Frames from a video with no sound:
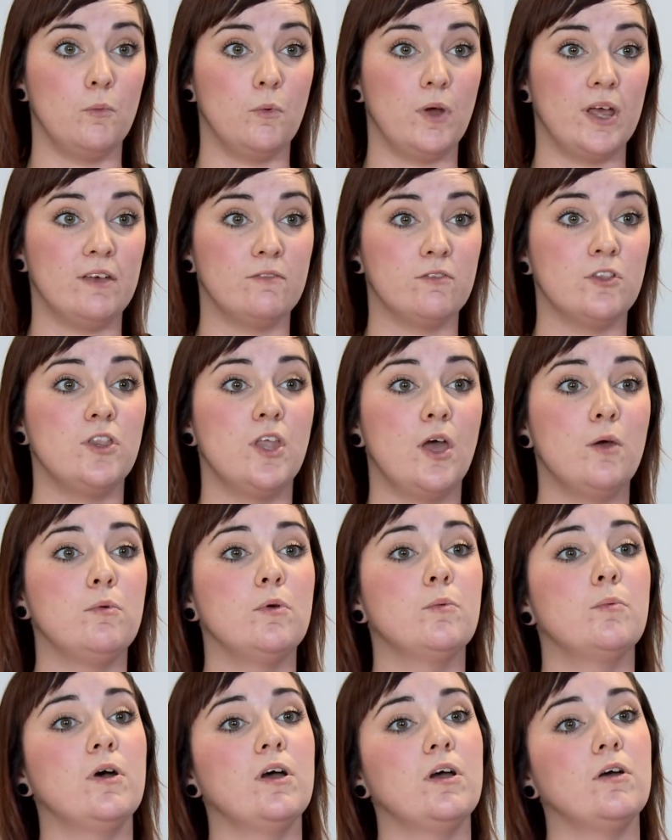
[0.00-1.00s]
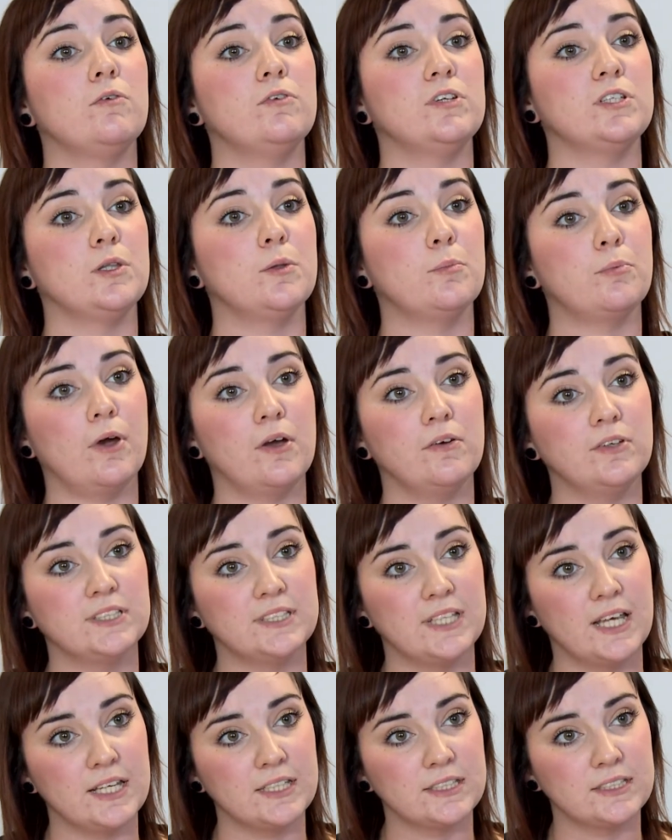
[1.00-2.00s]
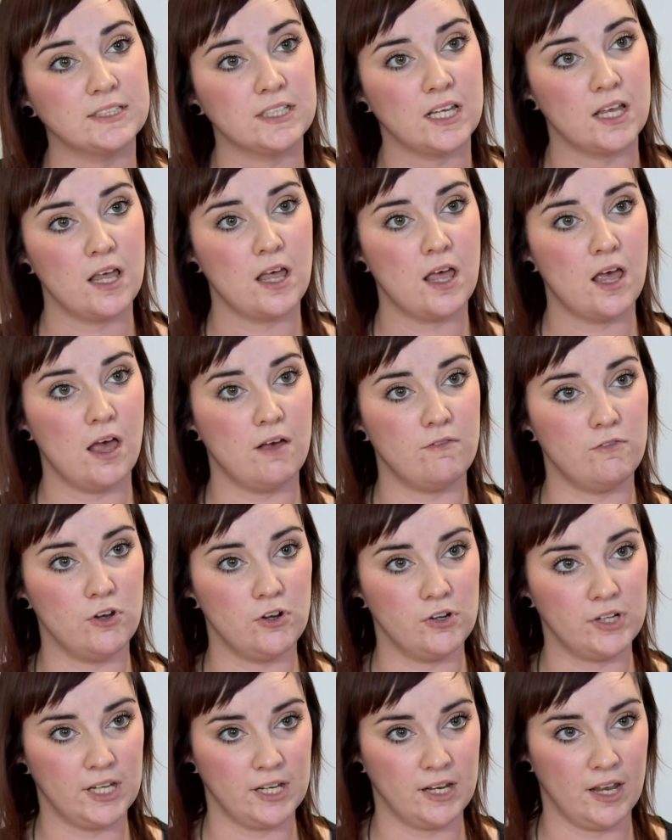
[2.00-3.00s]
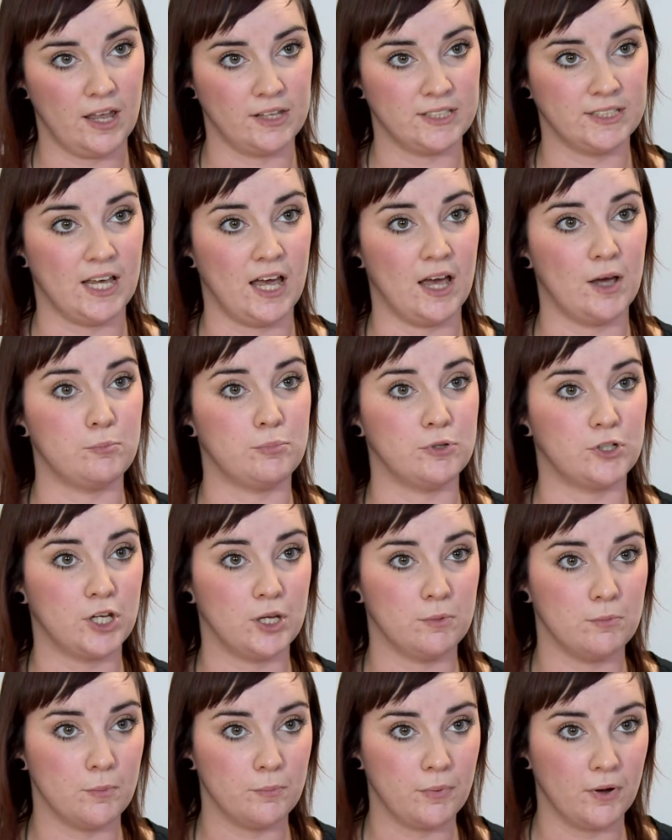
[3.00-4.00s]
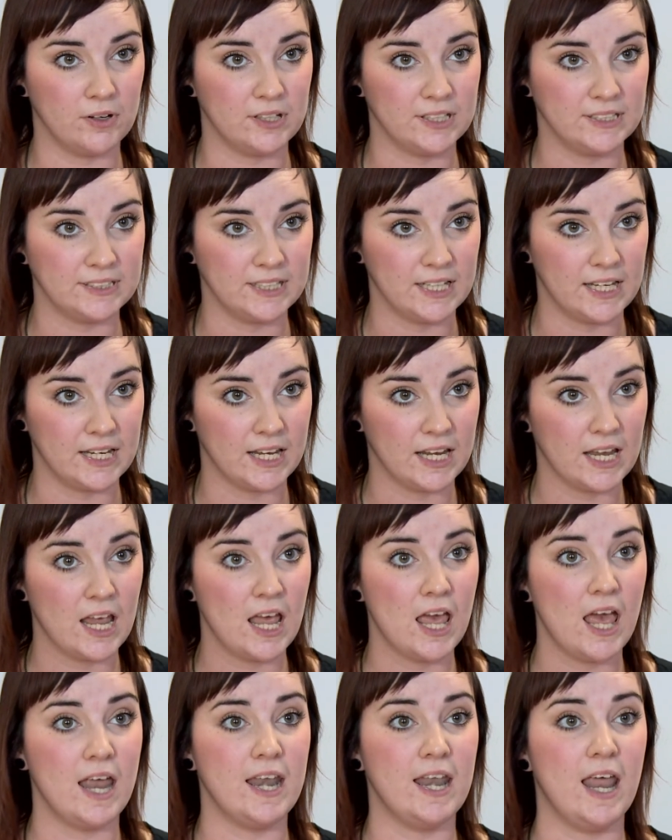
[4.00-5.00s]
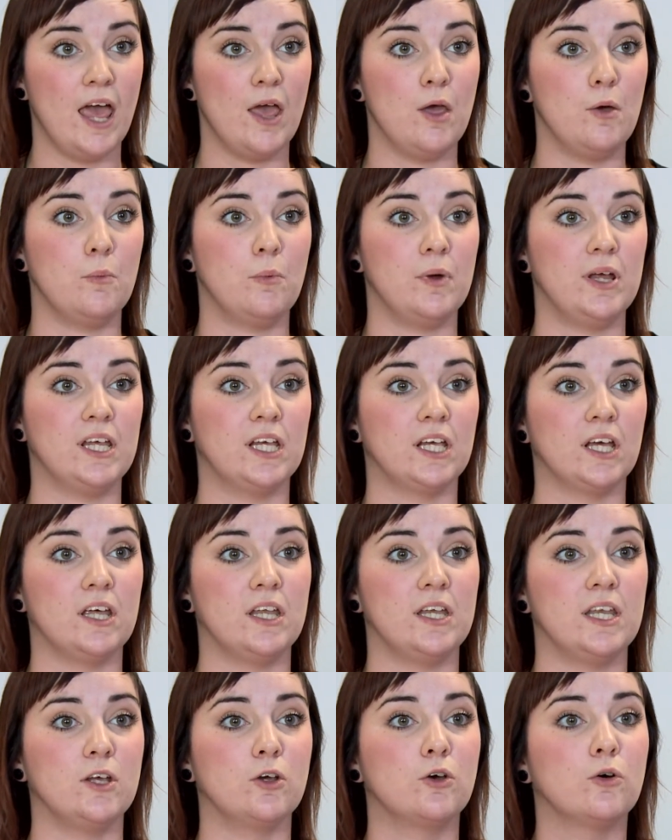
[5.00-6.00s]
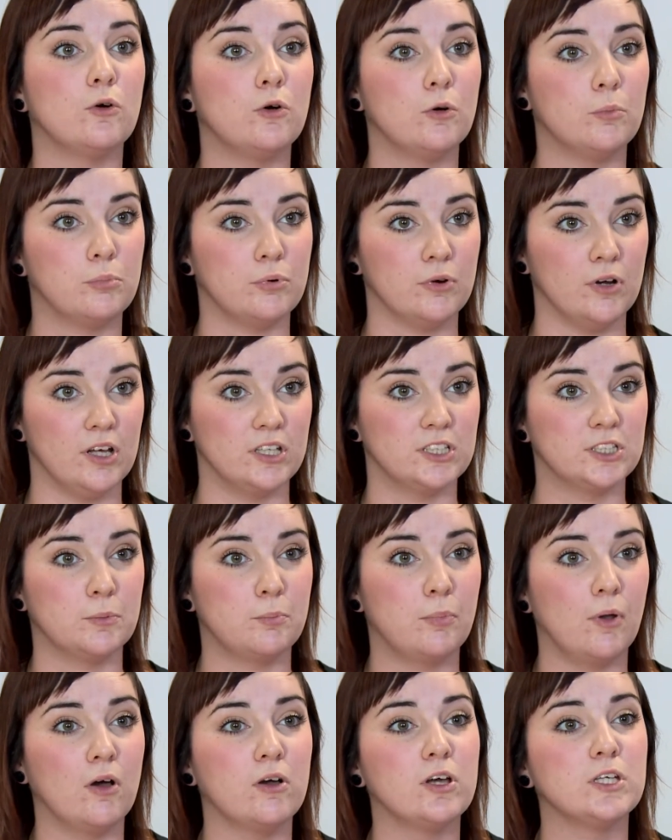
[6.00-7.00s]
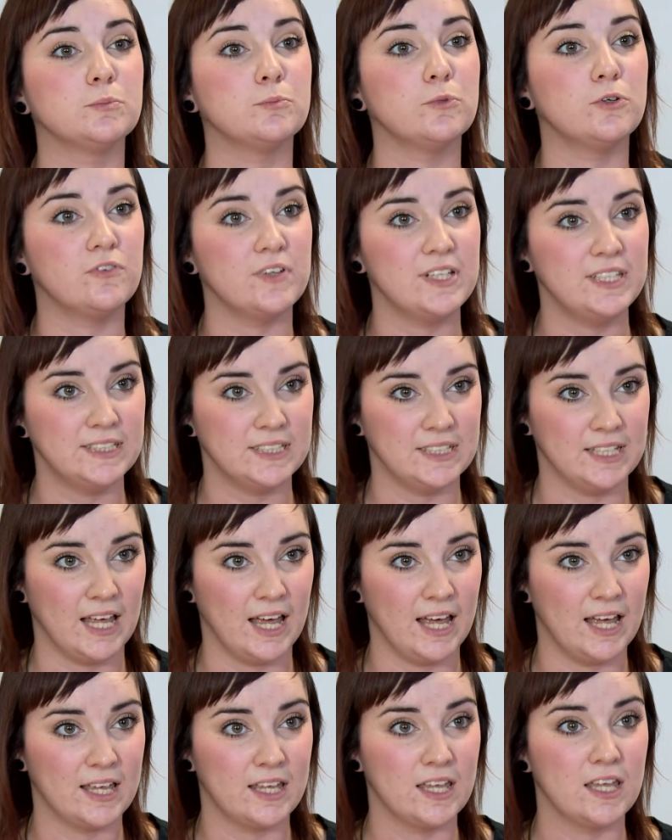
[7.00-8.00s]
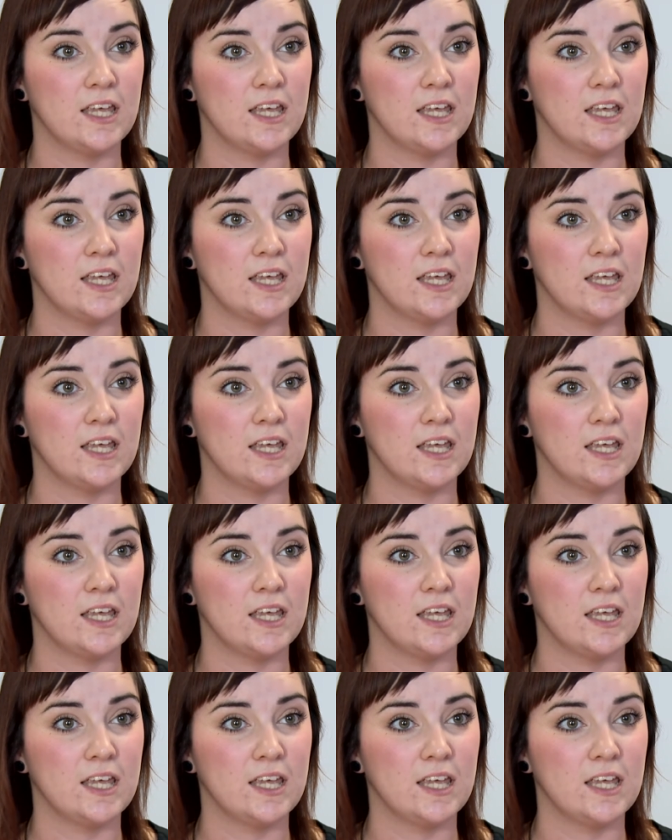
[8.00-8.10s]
Even though we were already in the process of looking at our procurement policy and how we can incorporate suppliers more into that